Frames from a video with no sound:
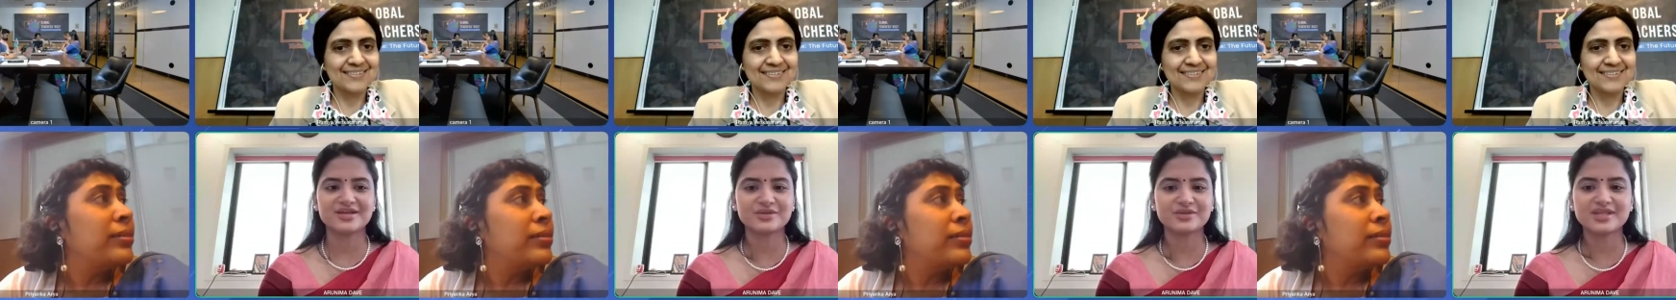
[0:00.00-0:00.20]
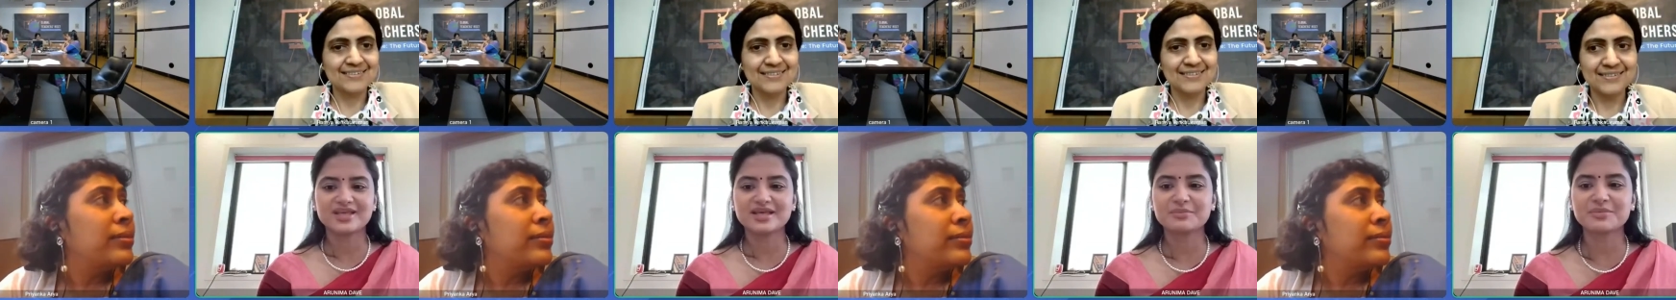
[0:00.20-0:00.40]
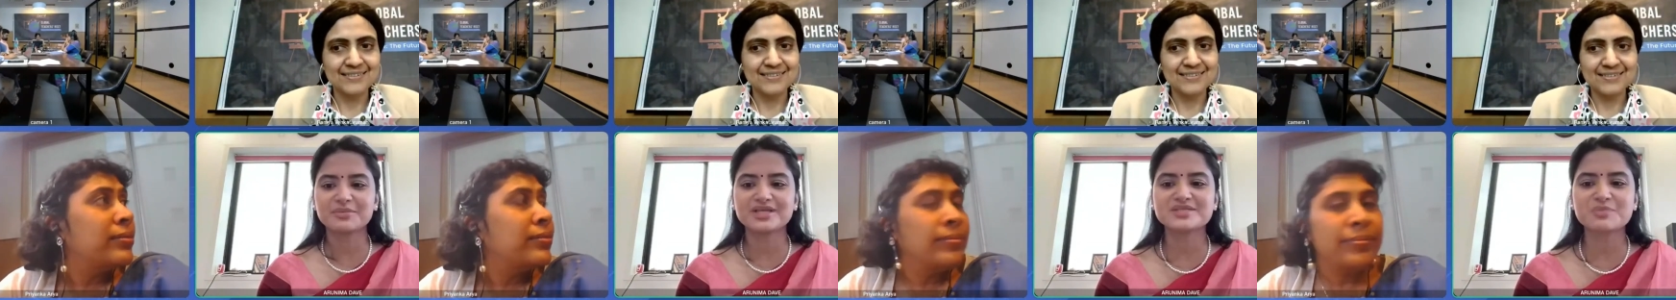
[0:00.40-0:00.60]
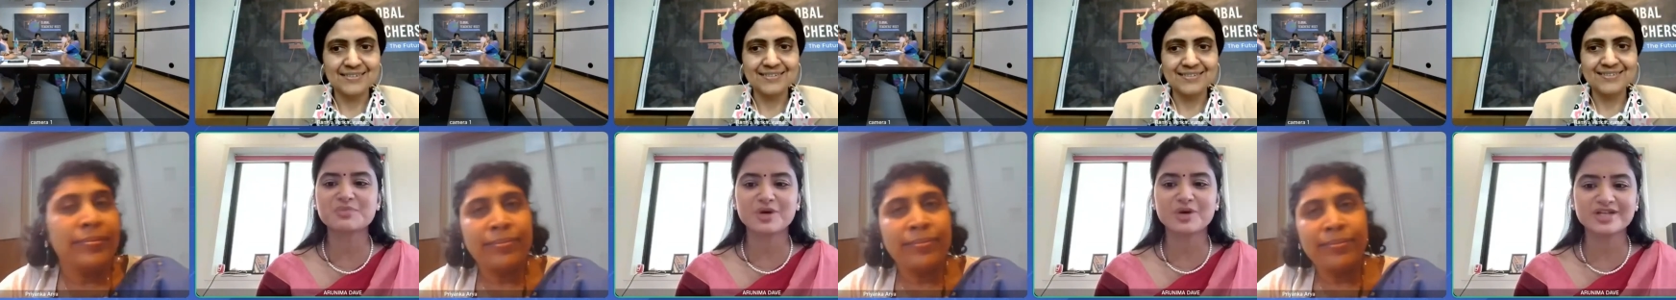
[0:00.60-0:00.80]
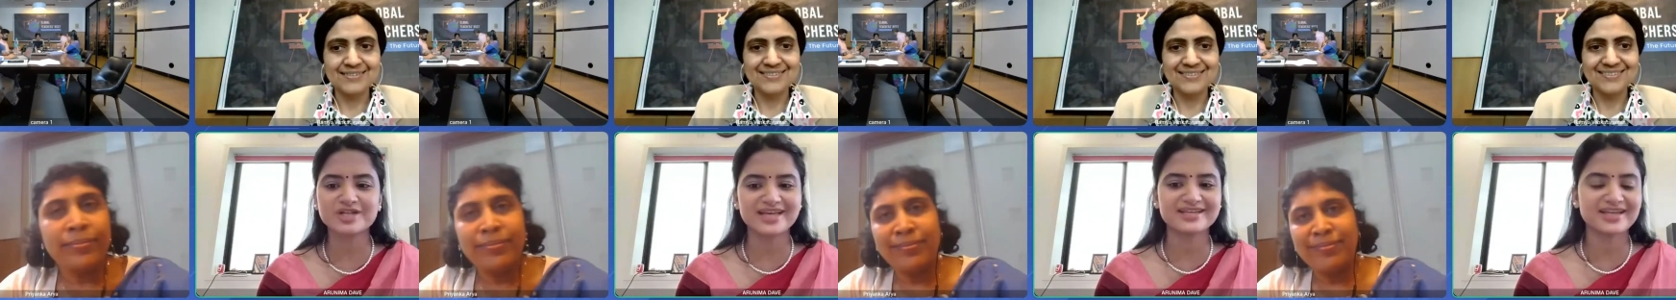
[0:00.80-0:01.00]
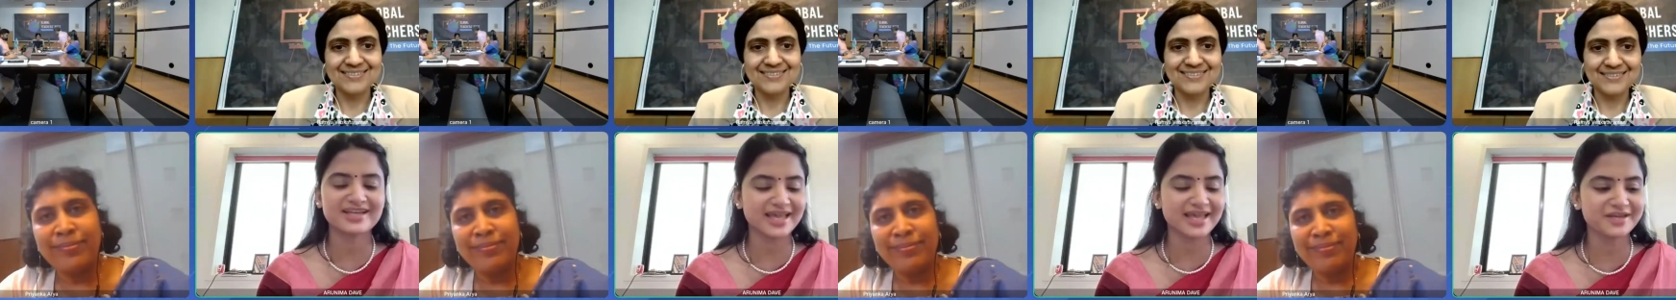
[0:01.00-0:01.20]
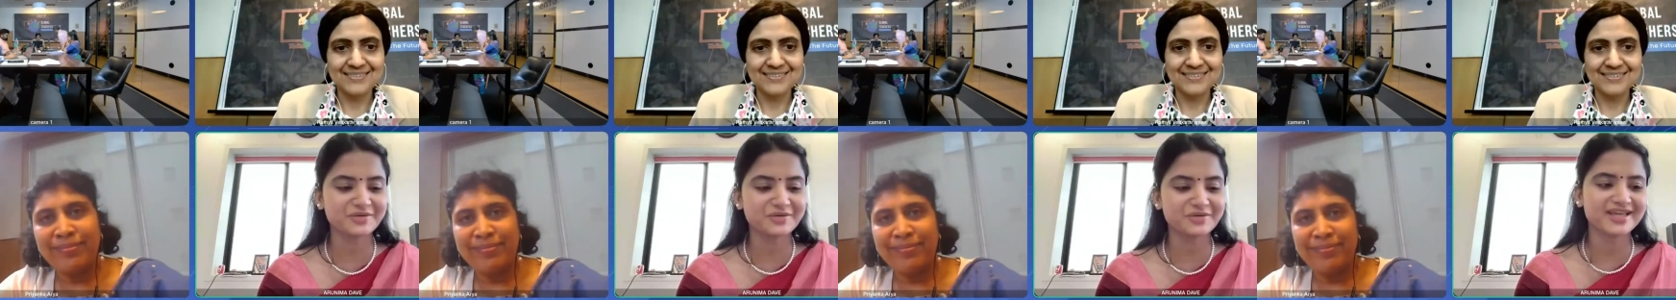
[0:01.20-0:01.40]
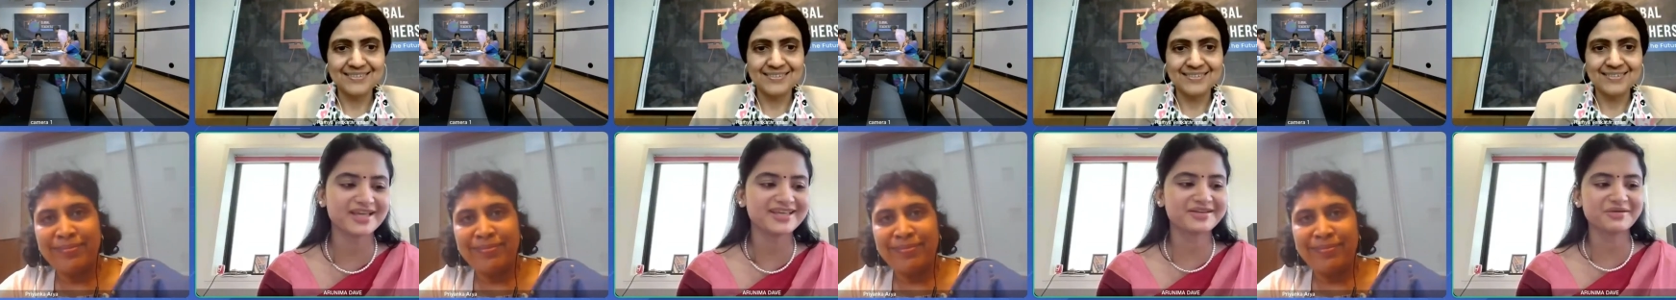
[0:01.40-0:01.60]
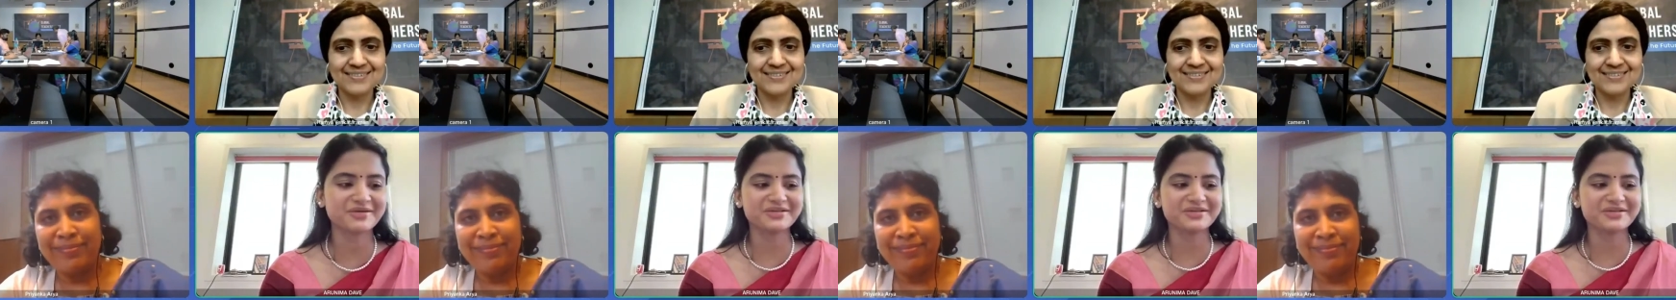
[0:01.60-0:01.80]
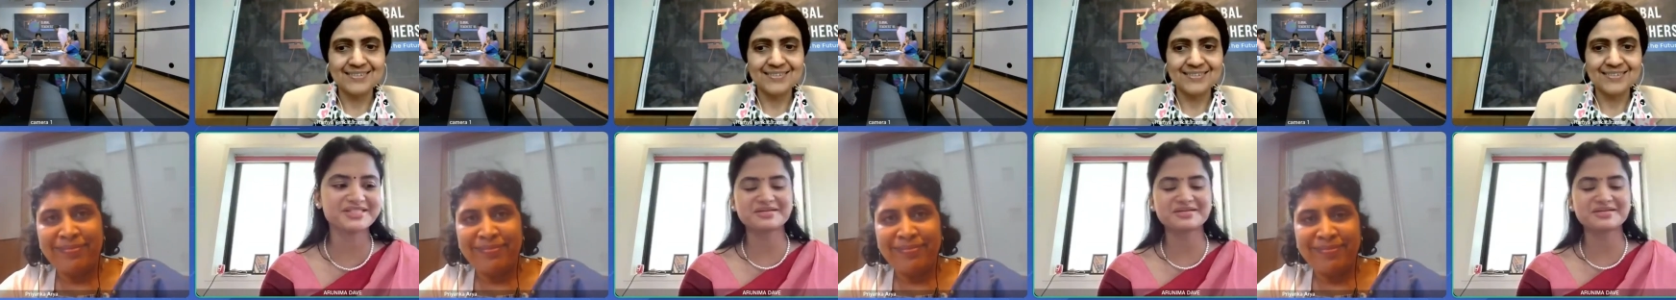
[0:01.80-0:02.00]
Speaker 1: I don't think I'm being spotlighted. I don't know. I
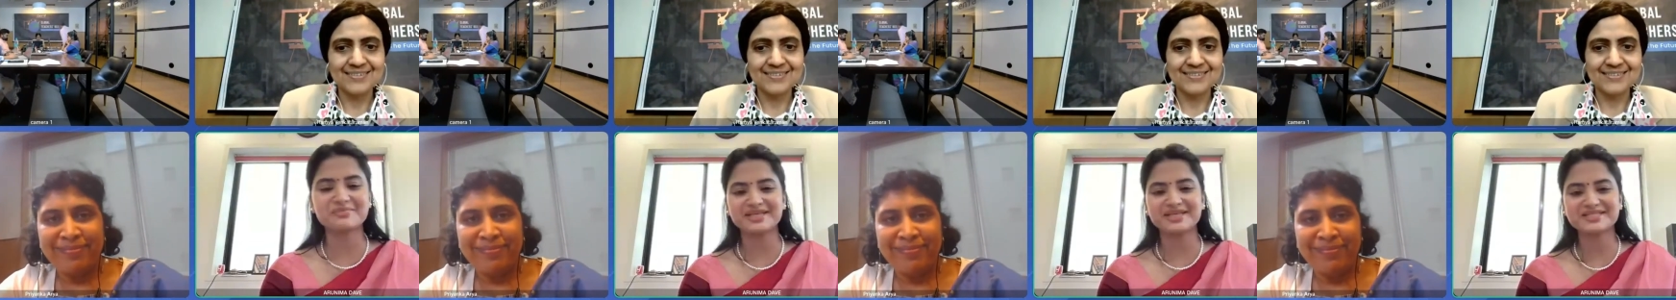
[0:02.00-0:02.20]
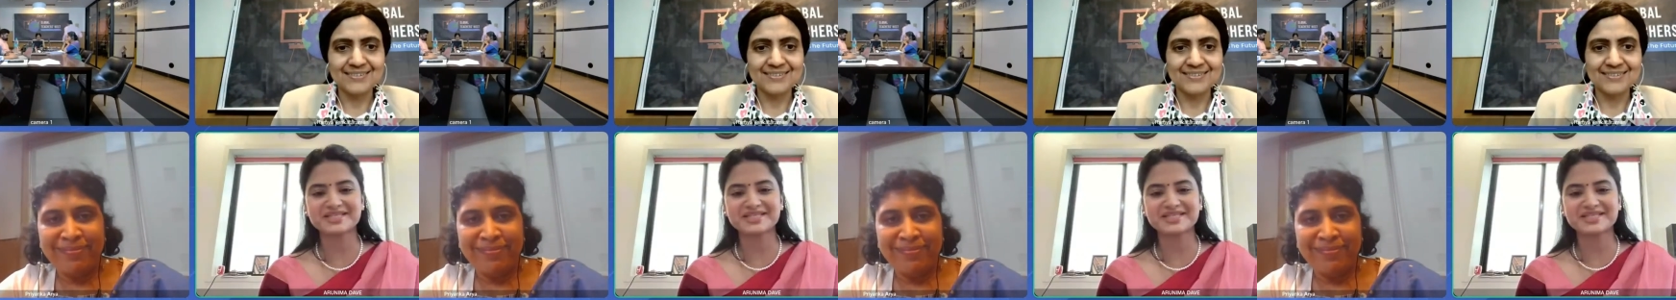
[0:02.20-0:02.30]
cannot see